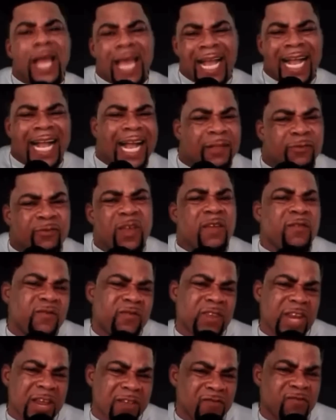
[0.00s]
a car
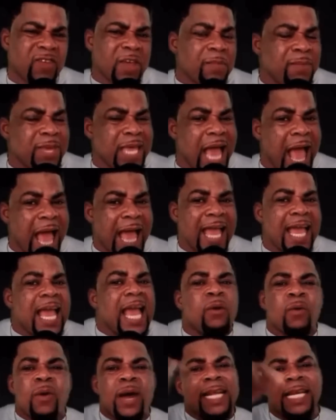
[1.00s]
20 bia
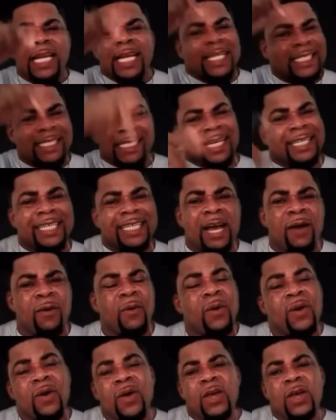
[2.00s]
energy sector ho.